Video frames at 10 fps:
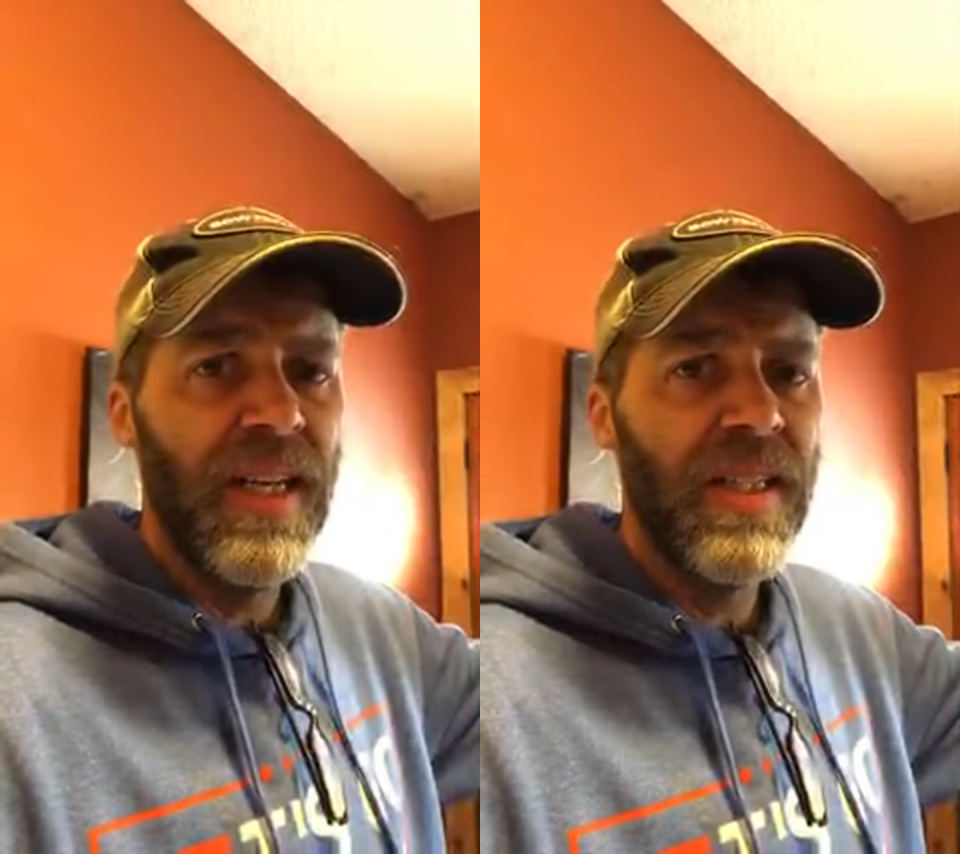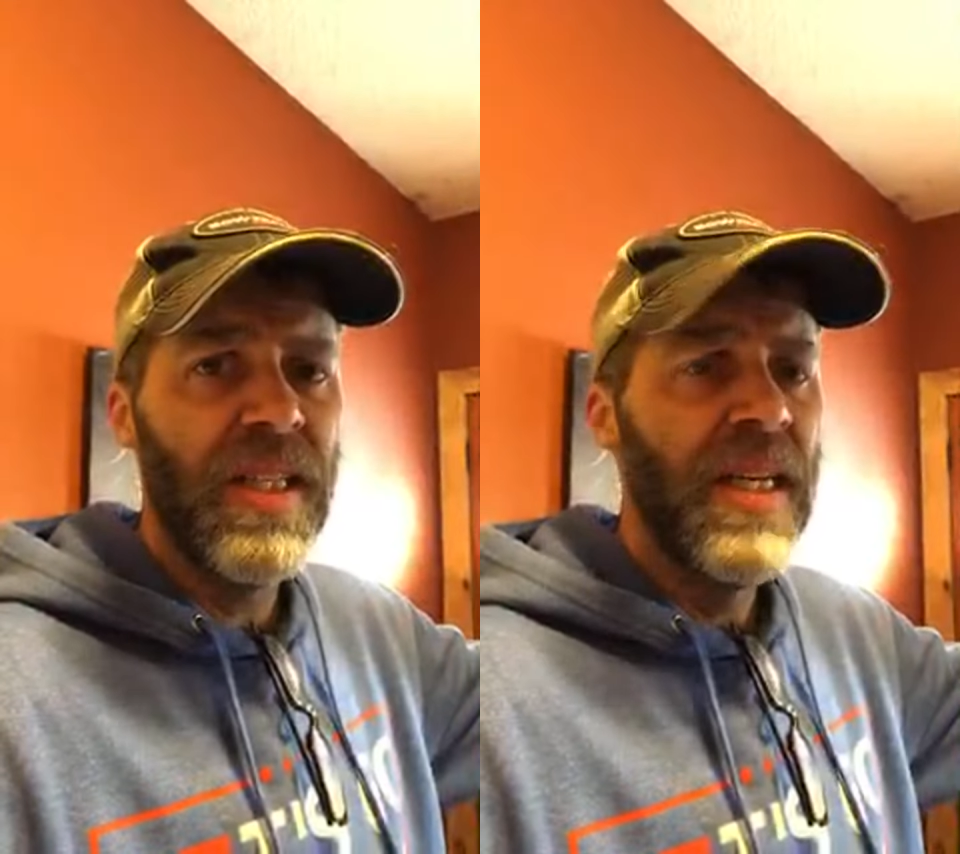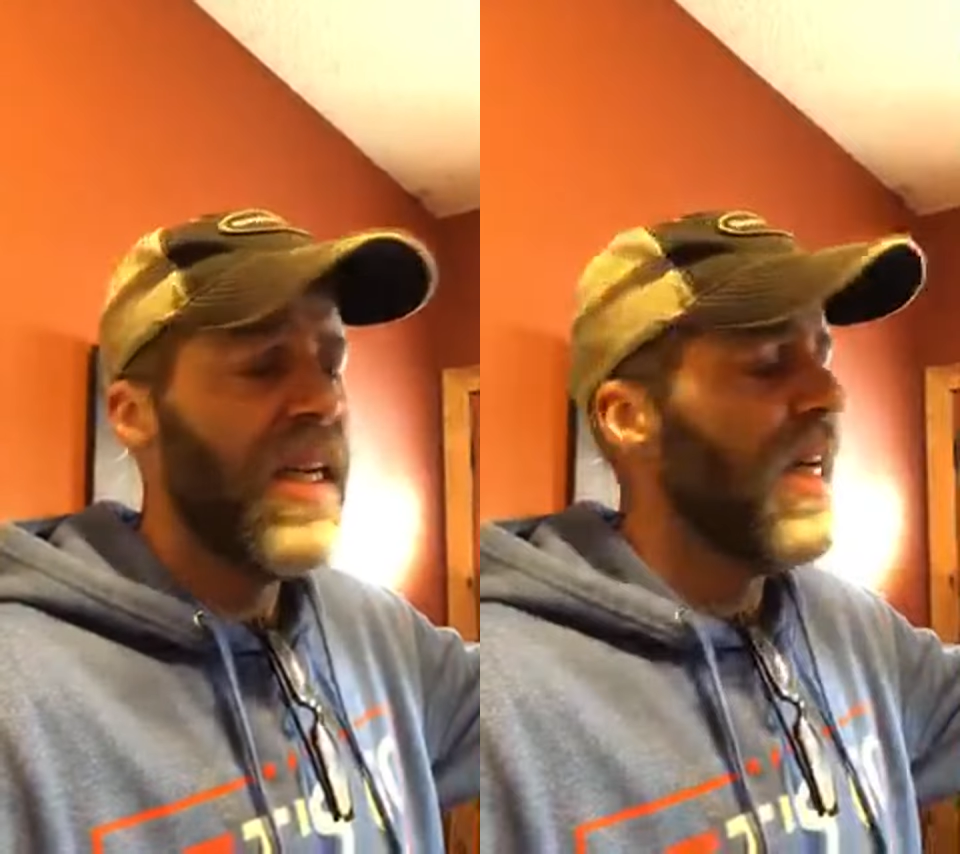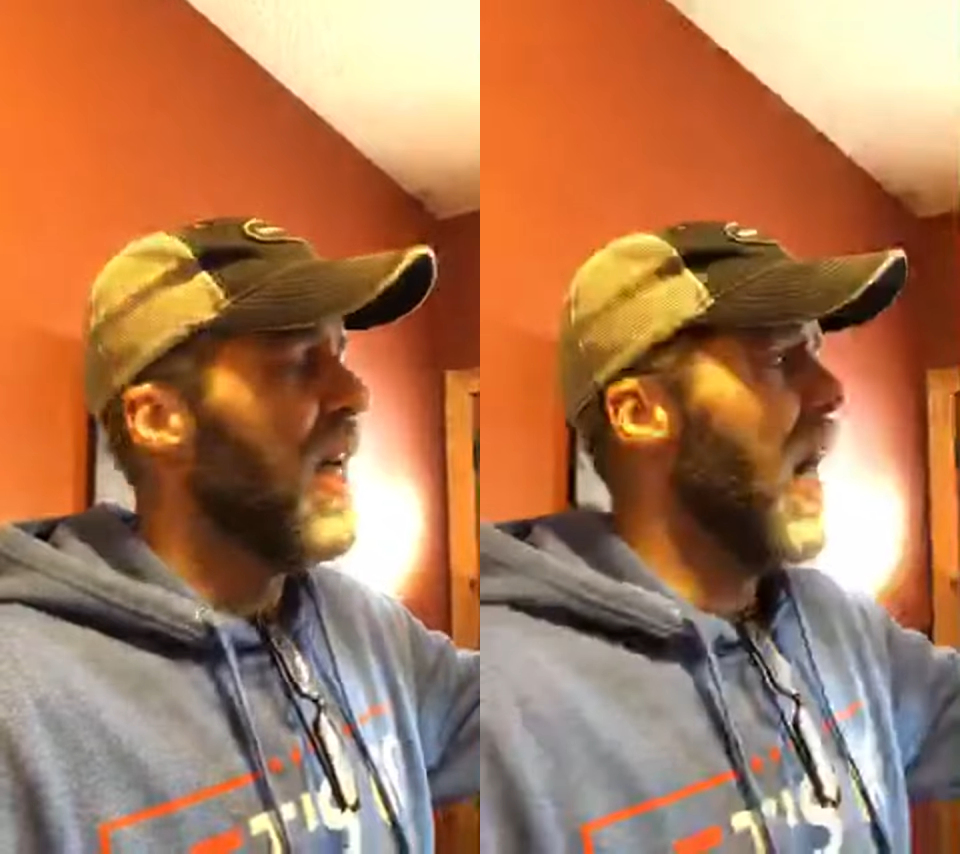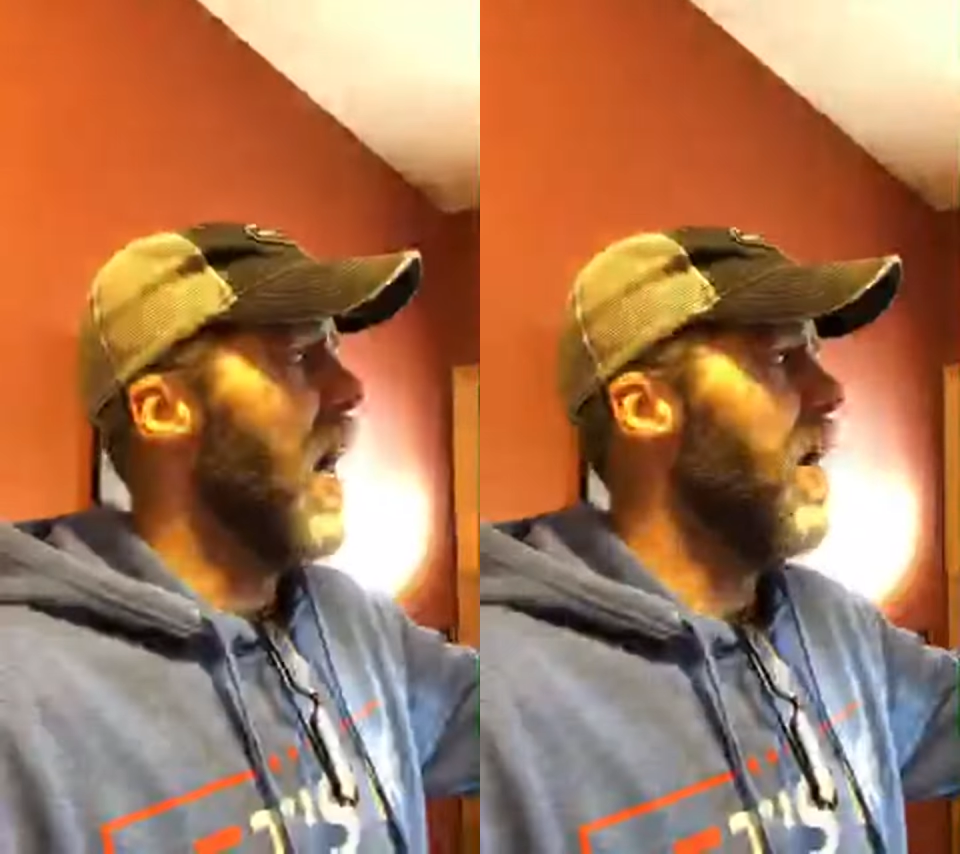this,
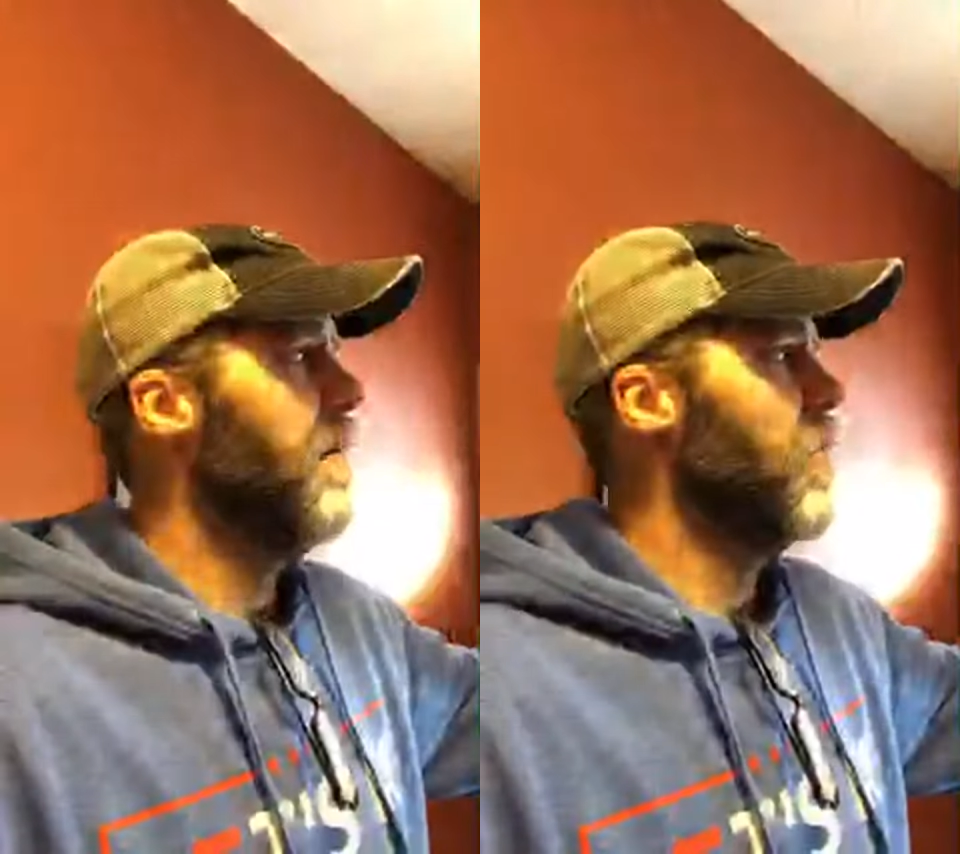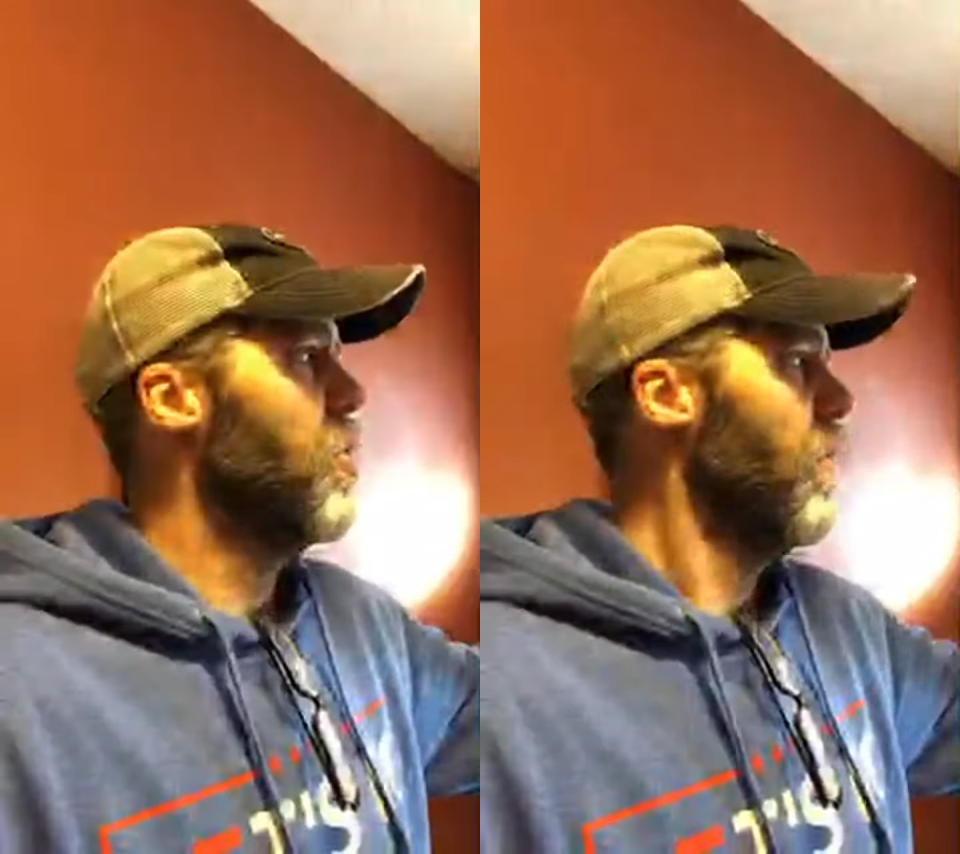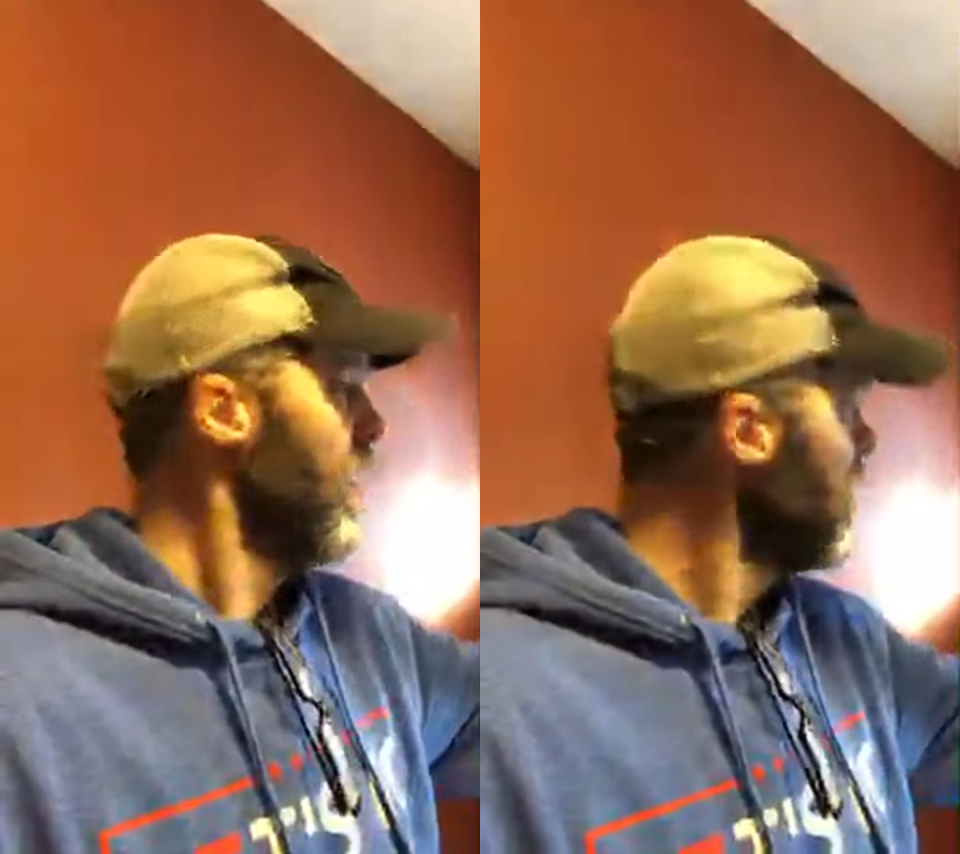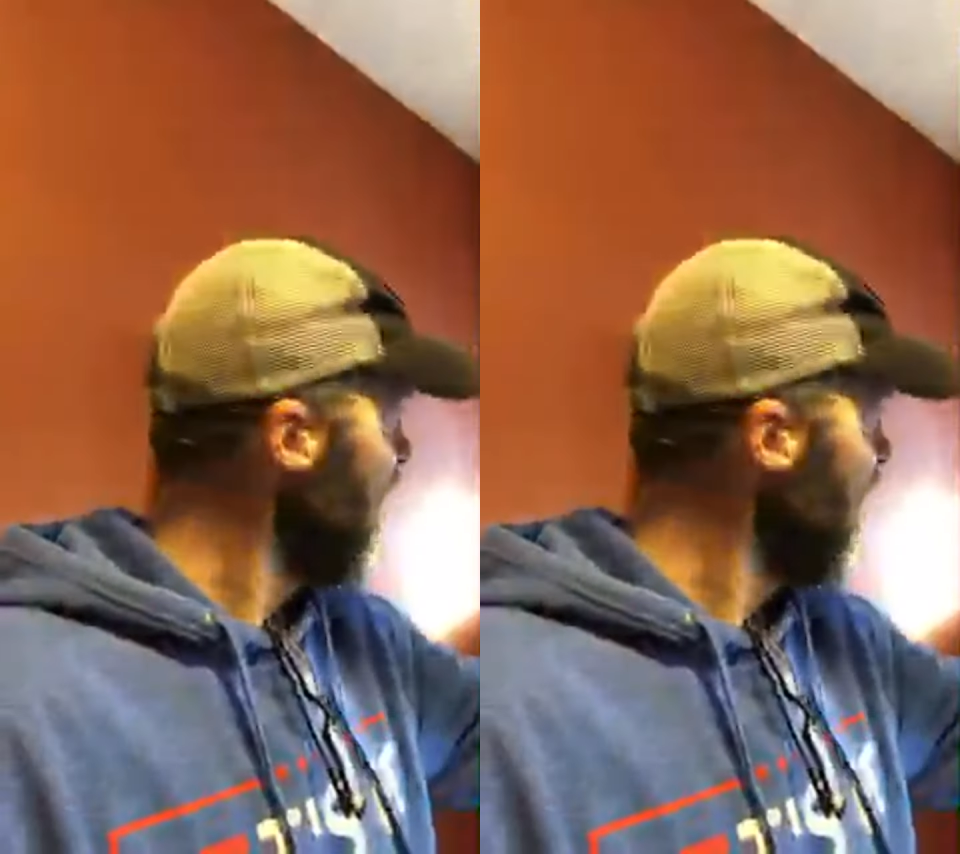so there's